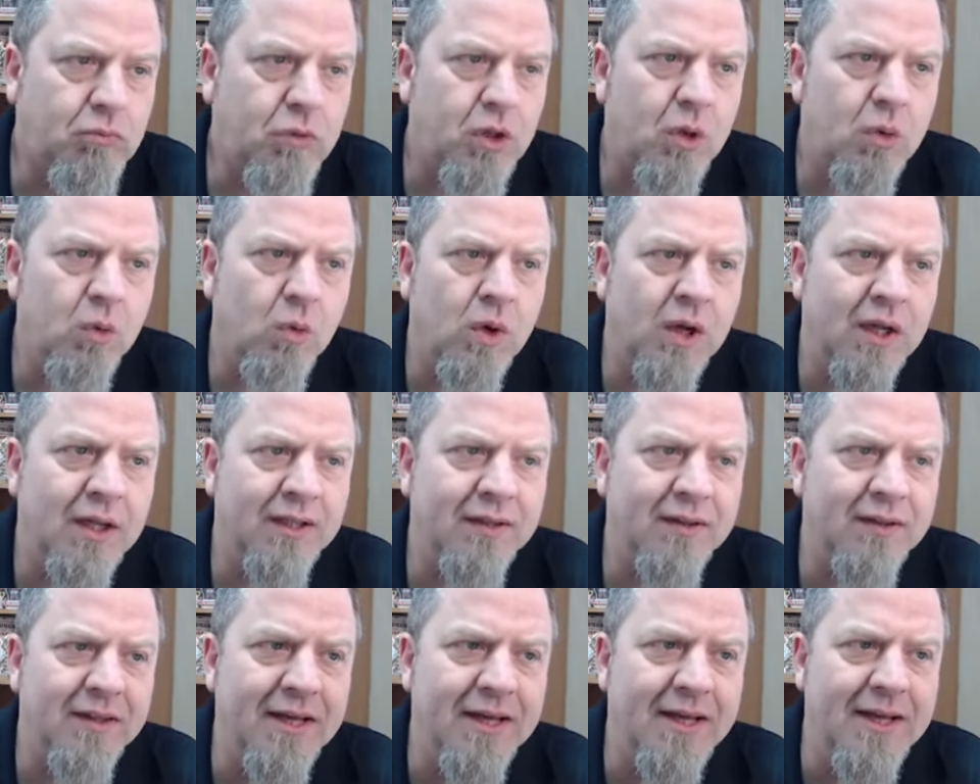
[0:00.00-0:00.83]

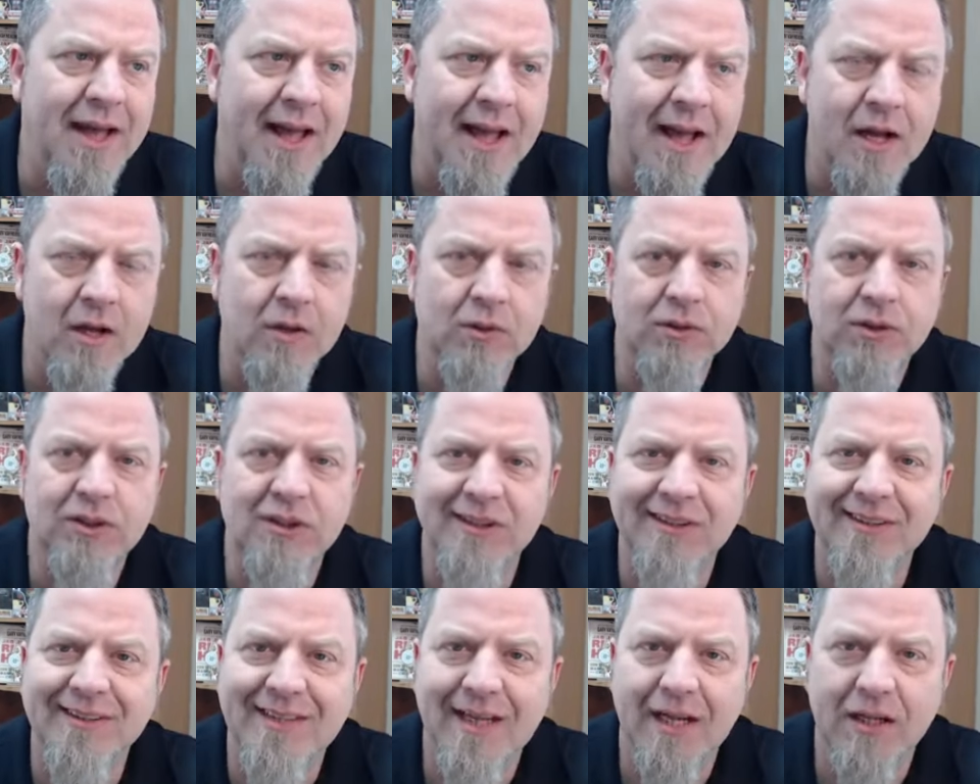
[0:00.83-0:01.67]
what the House
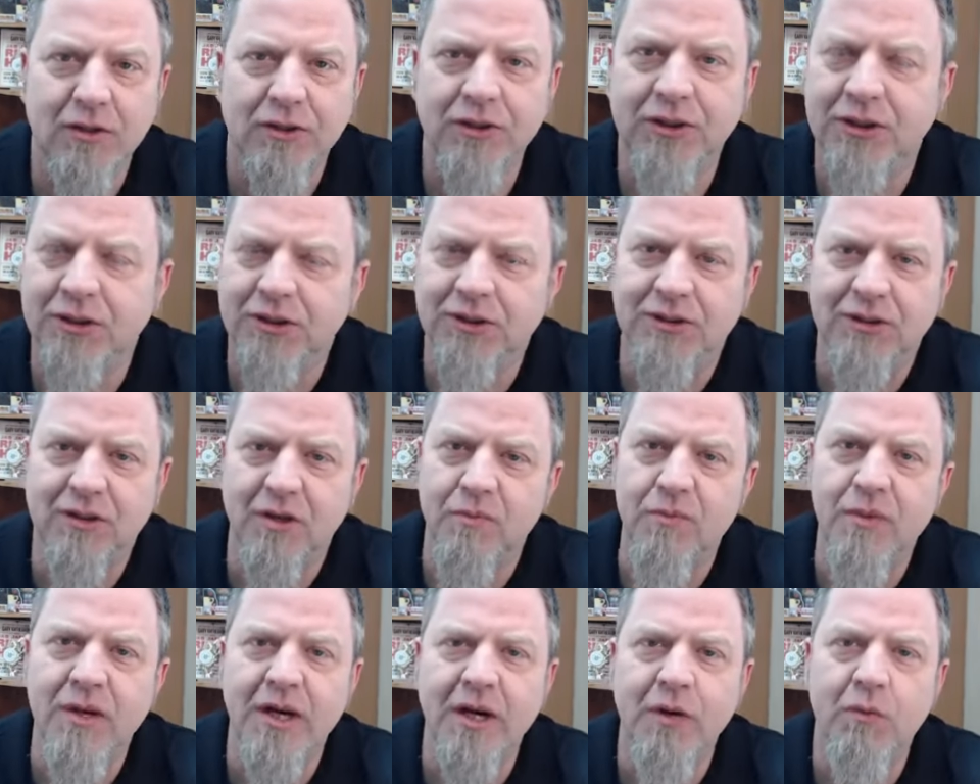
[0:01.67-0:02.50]
Intelligence
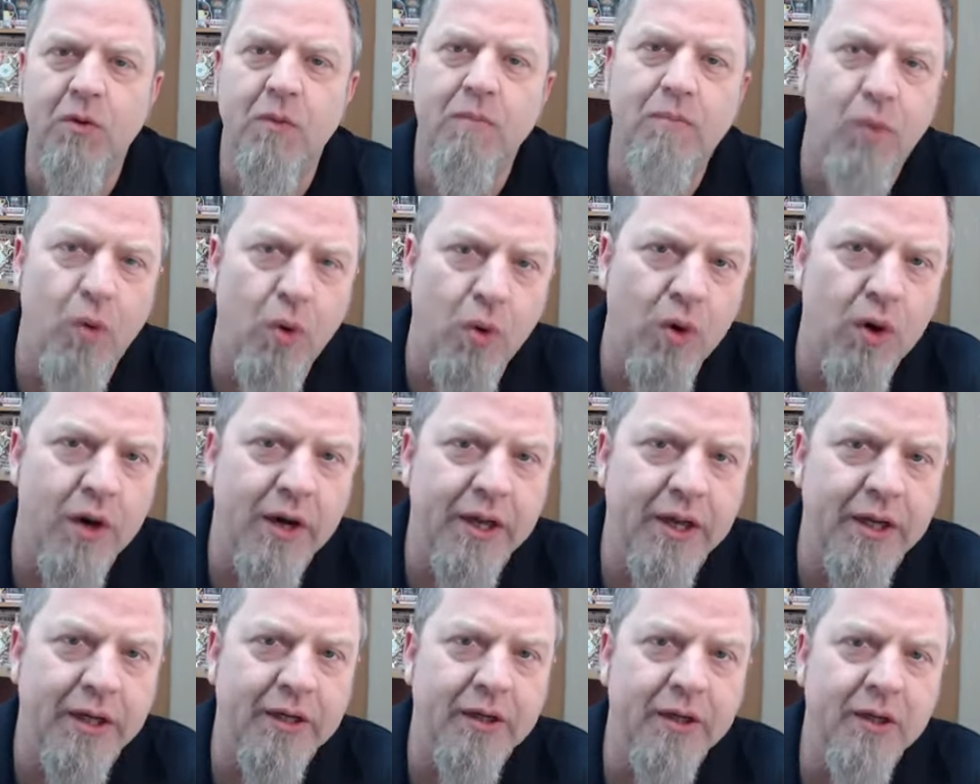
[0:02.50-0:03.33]
Committee
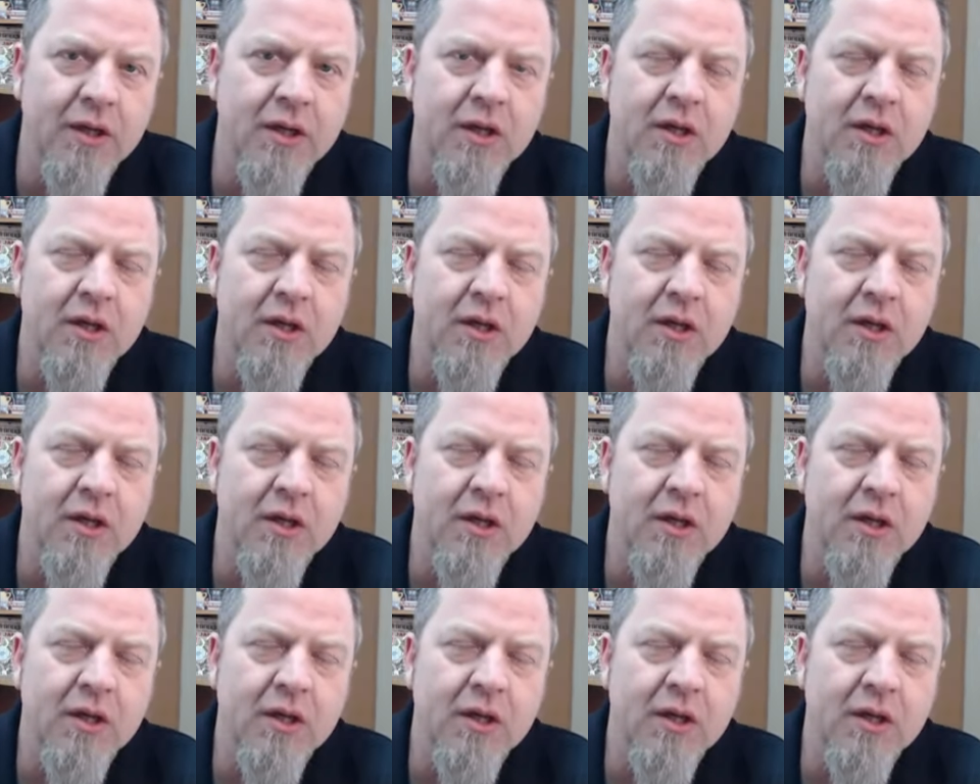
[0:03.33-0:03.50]
reported